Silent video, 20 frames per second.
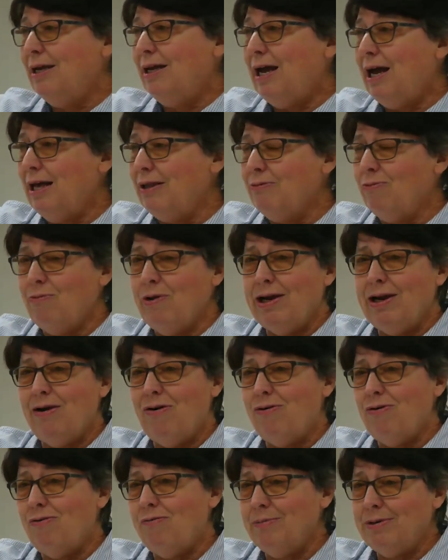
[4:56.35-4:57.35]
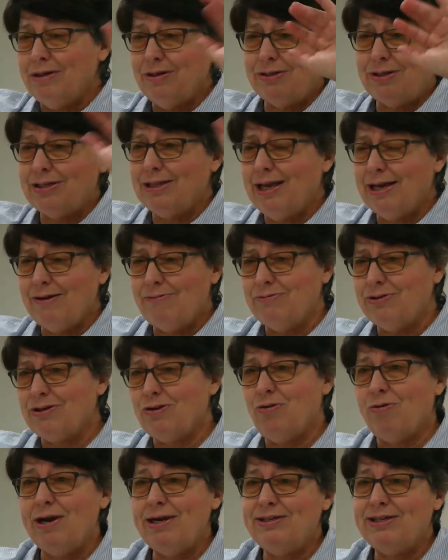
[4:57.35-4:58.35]
on the way home, and it's like, it was
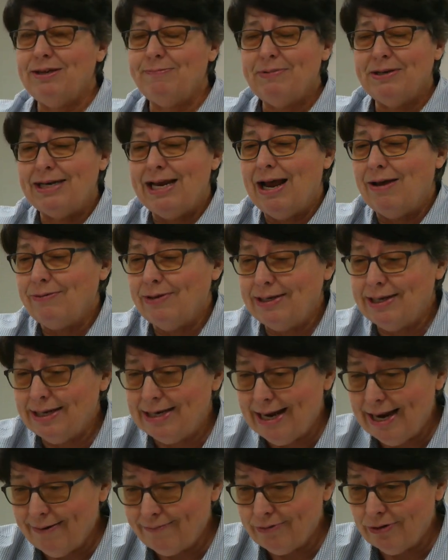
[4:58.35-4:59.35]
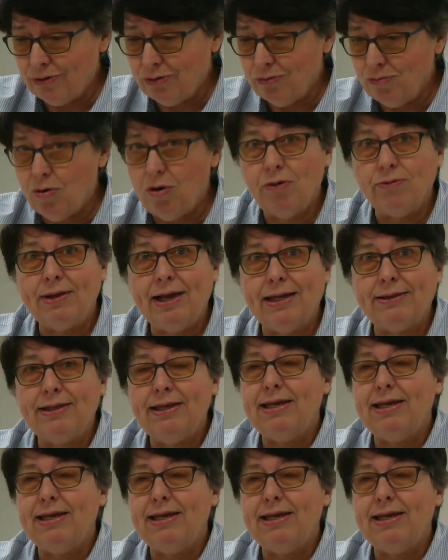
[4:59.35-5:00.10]
crazy, but now they didn't have to do all that.